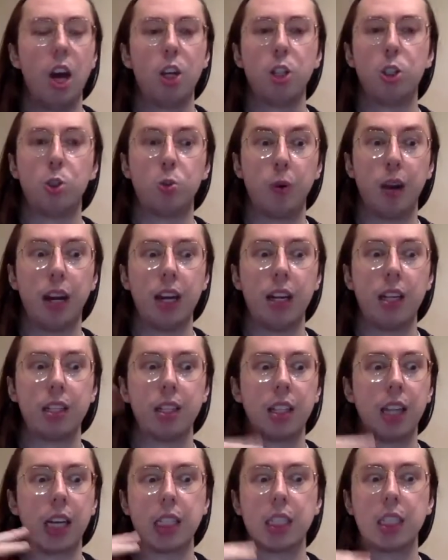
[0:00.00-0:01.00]
drains and
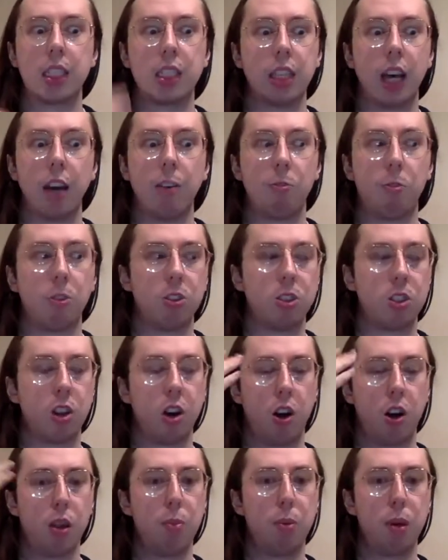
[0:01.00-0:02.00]
like ciphers to
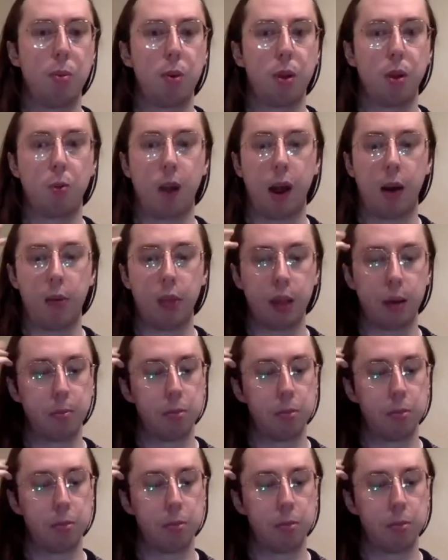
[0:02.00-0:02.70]
all the people around them.